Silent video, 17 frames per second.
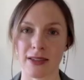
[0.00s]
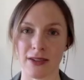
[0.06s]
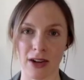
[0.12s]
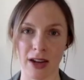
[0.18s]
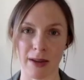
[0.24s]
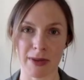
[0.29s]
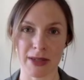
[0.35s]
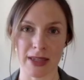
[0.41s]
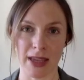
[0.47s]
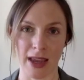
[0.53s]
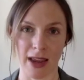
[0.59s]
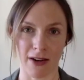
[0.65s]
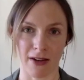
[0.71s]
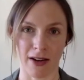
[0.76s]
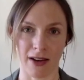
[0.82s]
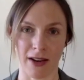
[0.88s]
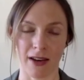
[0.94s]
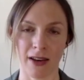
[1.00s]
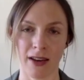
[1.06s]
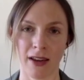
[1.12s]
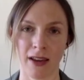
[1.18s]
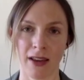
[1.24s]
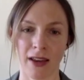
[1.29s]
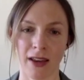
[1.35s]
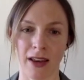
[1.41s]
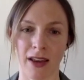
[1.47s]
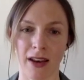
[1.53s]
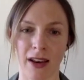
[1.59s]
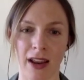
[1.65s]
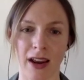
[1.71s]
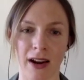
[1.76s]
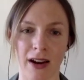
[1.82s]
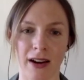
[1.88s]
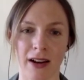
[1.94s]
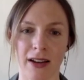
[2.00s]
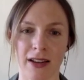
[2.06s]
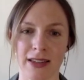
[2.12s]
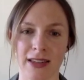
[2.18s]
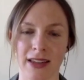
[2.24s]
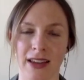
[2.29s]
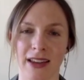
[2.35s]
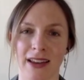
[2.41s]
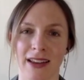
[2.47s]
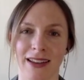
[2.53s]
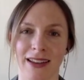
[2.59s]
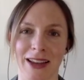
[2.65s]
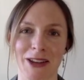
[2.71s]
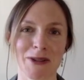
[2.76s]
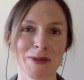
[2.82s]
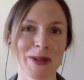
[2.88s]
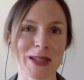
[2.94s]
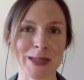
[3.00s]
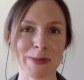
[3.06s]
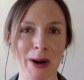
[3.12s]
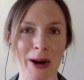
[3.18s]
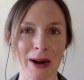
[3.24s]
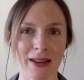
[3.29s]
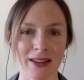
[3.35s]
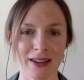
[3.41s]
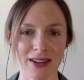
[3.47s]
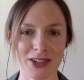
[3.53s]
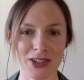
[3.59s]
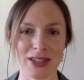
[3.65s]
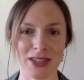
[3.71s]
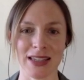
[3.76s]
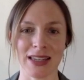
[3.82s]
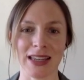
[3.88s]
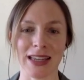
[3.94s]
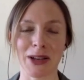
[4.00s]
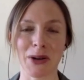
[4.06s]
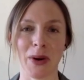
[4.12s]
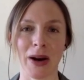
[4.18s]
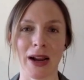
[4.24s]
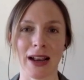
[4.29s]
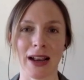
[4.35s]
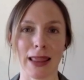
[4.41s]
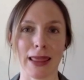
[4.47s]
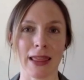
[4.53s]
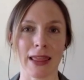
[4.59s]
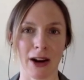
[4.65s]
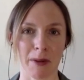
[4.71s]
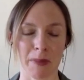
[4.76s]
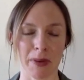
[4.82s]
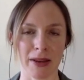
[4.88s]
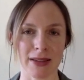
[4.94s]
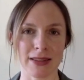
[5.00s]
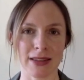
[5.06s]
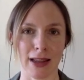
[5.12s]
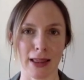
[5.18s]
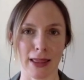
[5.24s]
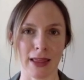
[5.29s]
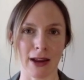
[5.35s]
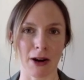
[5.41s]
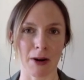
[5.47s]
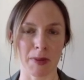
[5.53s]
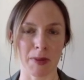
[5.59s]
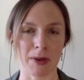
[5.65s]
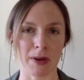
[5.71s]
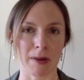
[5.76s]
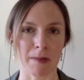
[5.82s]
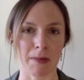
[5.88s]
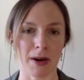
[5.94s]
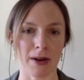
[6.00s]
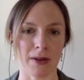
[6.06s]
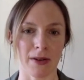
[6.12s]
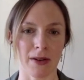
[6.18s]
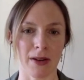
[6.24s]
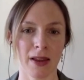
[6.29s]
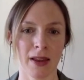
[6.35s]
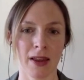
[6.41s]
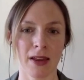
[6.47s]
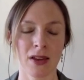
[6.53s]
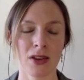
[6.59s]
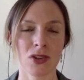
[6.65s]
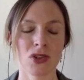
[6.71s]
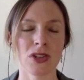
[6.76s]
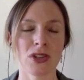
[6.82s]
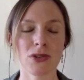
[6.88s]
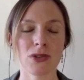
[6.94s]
her name is Erin, and Erin is a human sparkler. She's an equine therapist and a therapeutic model. She's